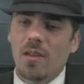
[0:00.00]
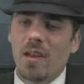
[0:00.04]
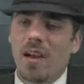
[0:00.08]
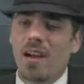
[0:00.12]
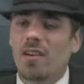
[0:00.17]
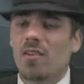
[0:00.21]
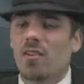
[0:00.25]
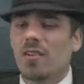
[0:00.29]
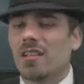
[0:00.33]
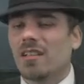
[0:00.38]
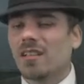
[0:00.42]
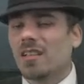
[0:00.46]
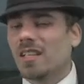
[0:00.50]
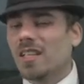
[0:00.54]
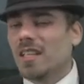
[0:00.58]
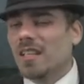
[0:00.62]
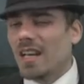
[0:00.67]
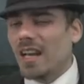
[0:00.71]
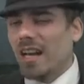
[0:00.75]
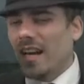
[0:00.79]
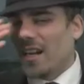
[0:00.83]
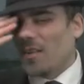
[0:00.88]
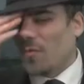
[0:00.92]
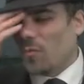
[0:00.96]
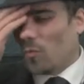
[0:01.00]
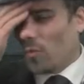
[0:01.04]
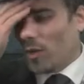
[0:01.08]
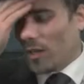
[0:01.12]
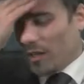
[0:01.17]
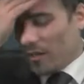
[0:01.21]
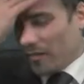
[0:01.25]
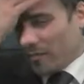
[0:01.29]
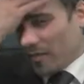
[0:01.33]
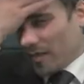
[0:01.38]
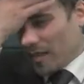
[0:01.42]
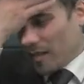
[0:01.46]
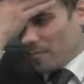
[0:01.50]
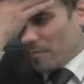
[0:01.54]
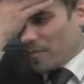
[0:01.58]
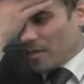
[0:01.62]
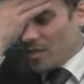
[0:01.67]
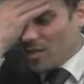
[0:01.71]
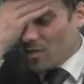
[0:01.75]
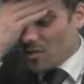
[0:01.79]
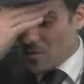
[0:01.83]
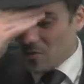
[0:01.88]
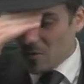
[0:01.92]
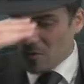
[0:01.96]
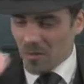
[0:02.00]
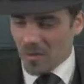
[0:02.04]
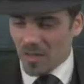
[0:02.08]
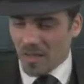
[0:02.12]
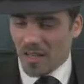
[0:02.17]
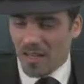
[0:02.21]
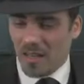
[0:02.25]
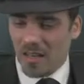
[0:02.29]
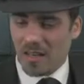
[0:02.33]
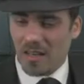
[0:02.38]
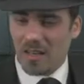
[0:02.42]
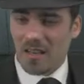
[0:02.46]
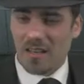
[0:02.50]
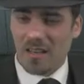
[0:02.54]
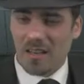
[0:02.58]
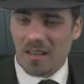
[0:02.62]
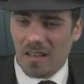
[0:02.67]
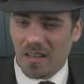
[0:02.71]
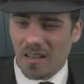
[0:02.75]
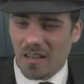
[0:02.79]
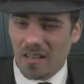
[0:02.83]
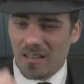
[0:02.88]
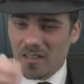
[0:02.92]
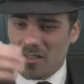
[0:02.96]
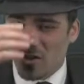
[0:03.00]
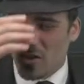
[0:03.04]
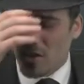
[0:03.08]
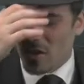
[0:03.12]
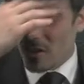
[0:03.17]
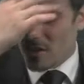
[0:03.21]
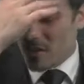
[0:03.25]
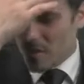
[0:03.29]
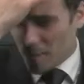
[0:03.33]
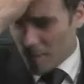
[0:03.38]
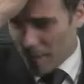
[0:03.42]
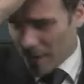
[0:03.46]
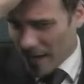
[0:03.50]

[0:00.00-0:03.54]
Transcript: we are going to lead on one of them, though, and just